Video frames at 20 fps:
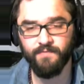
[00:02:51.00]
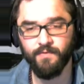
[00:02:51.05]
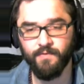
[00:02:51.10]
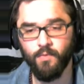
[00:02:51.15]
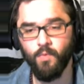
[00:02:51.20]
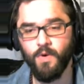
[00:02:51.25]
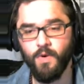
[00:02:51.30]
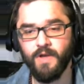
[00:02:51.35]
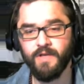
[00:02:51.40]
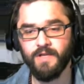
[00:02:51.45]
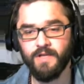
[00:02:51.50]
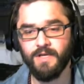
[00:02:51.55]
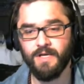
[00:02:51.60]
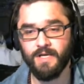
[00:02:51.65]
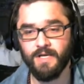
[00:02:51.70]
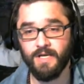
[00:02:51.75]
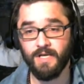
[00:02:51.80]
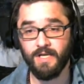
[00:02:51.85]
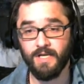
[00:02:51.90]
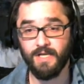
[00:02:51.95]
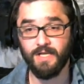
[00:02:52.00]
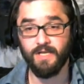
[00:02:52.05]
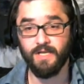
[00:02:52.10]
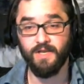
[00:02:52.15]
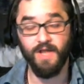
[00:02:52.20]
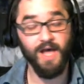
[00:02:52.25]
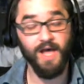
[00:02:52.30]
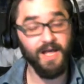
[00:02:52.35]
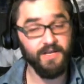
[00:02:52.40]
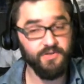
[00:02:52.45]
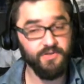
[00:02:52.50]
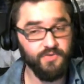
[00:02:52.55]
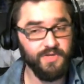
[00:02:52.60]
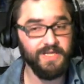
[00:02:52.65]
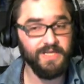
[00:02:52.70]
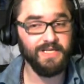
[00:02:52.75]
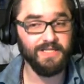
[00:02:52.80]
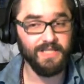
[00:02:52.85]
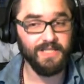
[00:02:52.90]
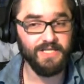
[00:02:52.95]
for 1
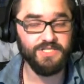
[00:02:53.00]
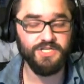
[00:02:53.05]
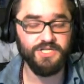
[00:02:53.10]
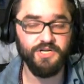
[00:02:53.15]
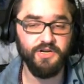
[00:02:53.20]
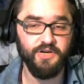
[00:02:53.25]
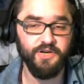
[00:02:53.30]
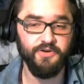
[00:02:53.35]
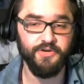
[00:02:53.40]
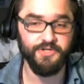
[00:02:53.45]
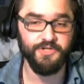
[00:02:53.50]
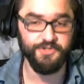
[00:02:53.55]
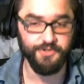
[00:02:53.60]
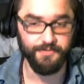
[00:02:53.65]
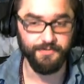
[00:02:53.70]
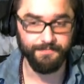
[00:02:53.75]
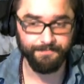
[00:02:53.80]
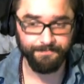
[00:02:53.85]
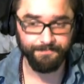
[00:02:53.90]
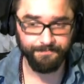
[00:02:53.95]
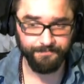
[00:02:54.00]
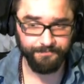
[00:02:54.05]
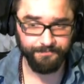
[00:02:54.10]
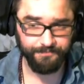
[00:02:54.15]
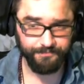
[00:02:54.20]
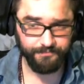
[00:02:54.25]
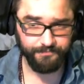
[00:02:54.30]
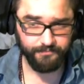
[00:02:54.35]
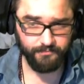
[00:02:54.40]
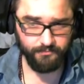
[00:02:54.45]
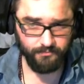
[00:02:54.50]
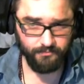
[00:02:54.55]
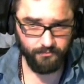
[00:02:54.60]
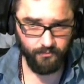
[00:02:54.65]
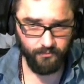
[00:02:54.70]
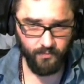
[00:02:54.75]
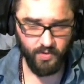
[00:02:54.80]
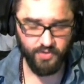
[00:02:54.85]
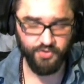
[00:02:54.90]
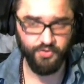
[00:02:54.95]
non-unique legendary creature,
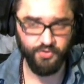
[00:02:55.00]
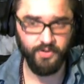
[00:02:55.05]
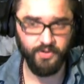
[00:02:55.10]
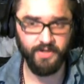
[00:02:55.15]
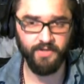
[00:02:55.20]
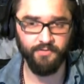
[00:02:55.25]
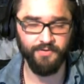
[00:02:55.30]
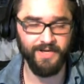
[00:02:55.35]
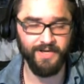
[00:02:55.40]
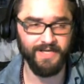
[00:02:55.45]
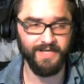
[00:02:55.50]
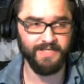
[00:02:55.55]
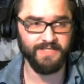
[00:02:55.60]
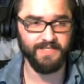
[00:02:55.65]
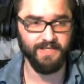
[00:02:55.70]
joining the ranks